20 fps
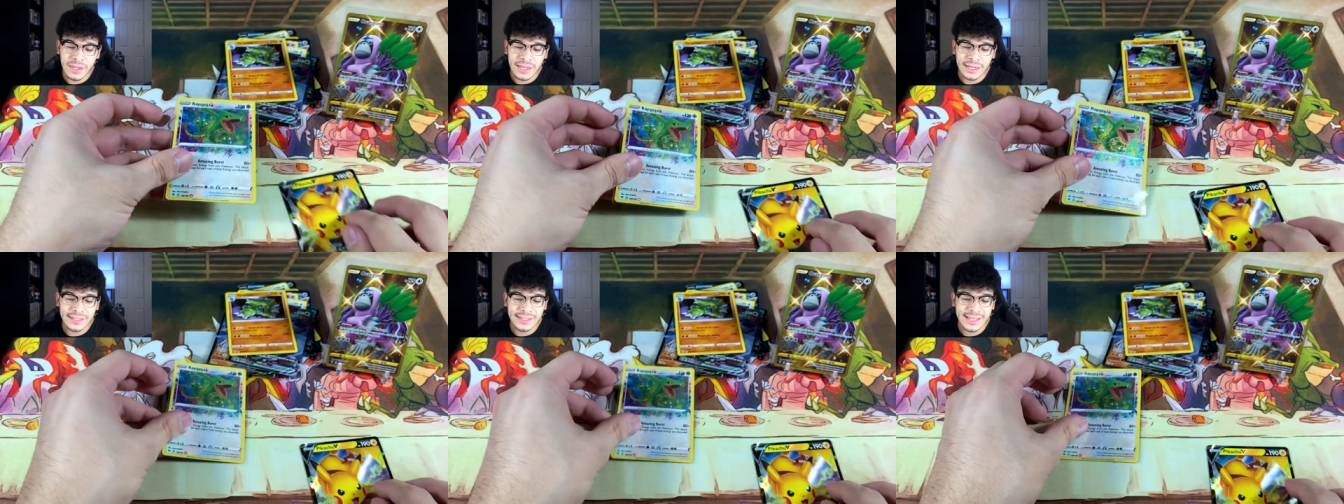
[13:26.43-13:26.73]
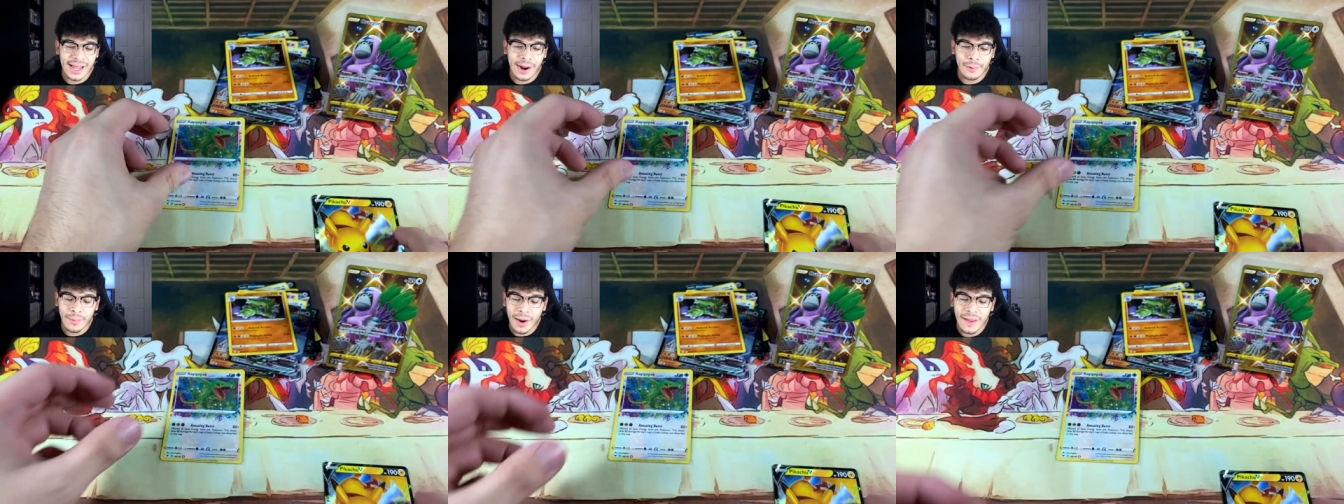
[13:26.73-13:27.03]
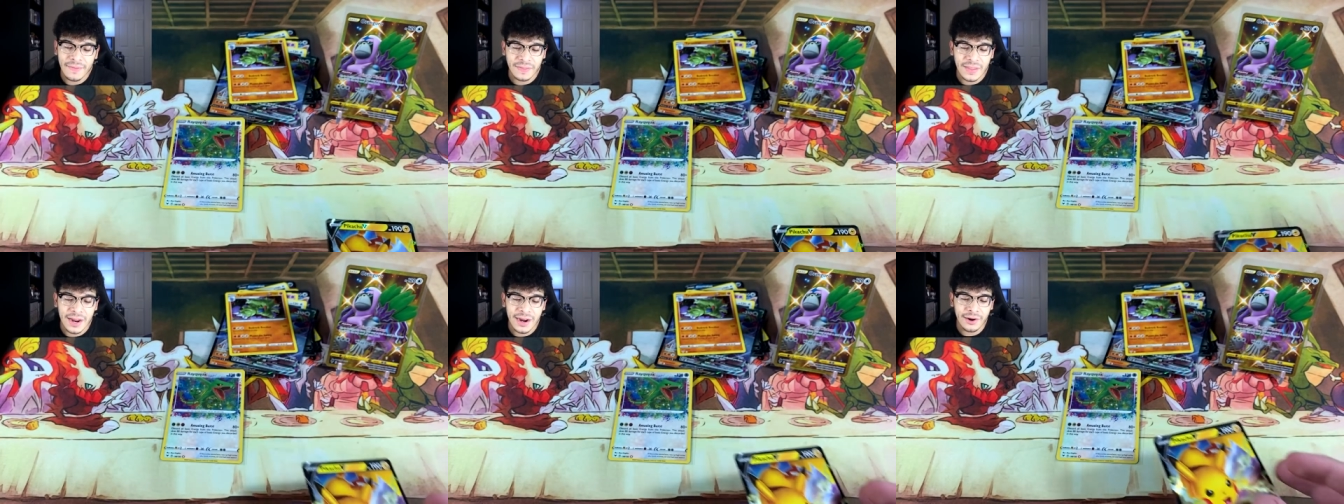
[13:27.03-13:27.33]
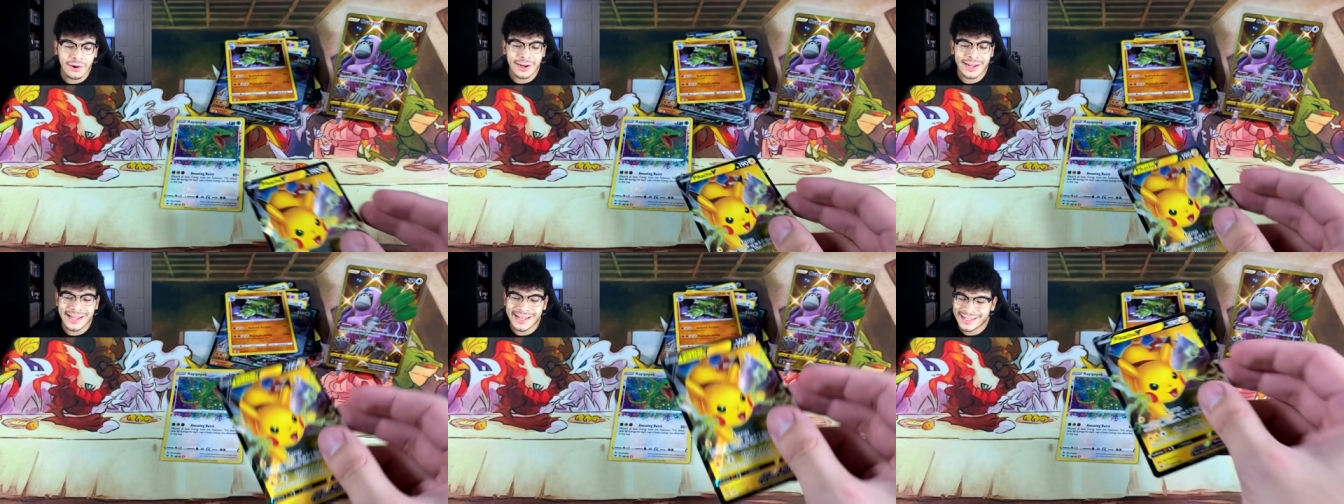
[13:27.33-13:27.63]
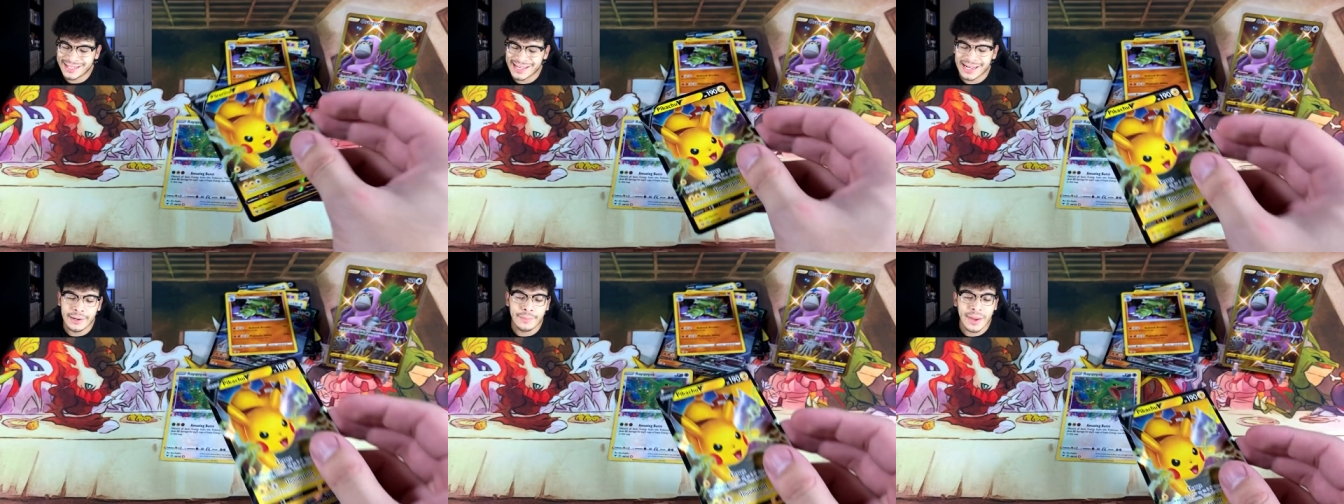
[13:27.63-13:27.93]
because that right there
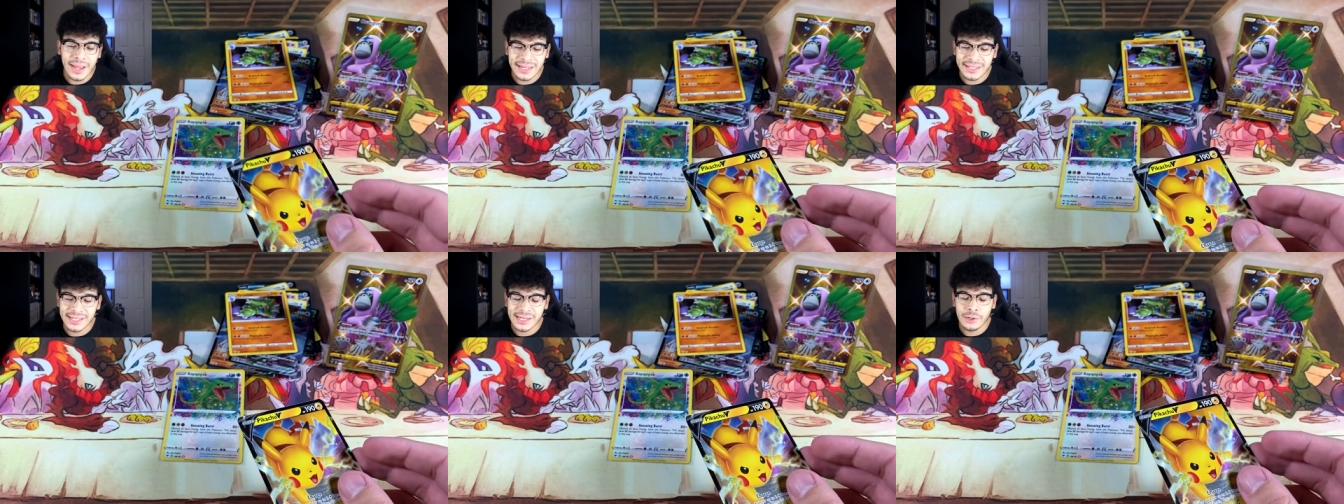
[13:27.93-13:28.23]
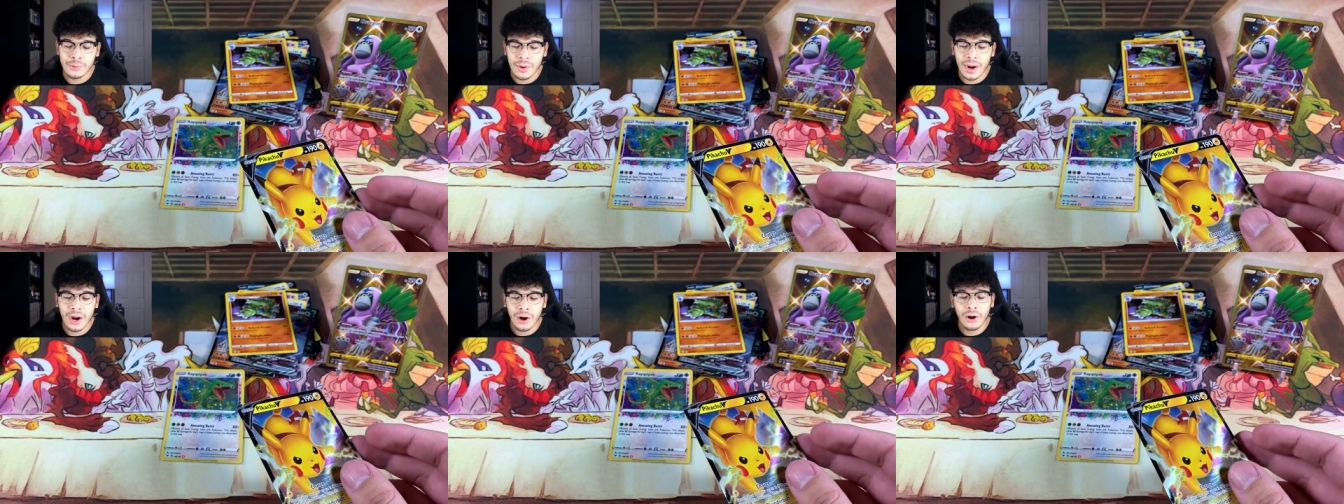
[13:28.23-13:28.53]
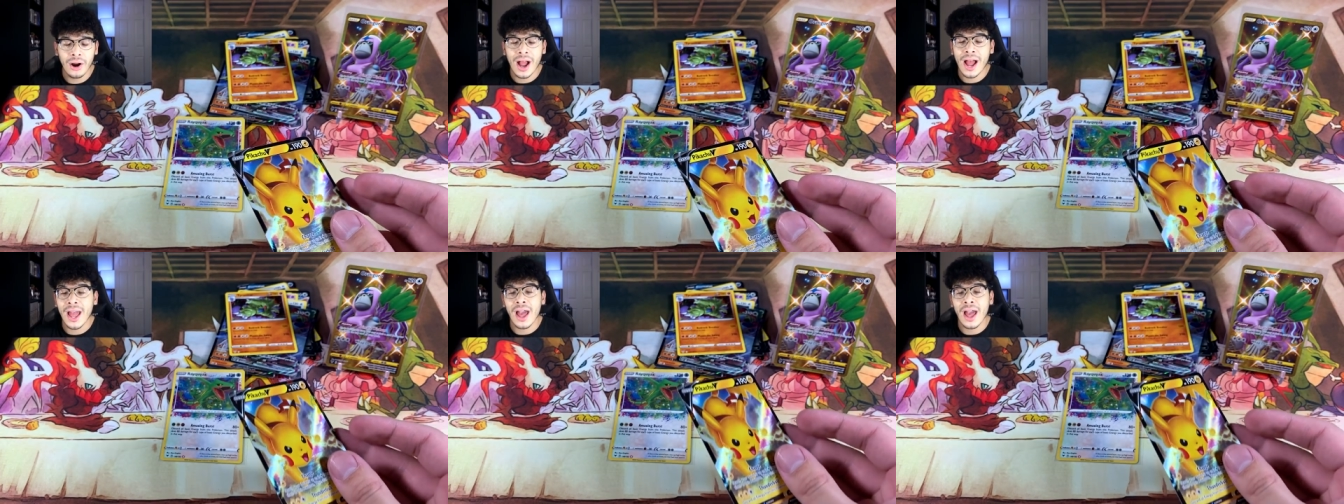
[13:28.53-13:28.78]
is an amazing rare.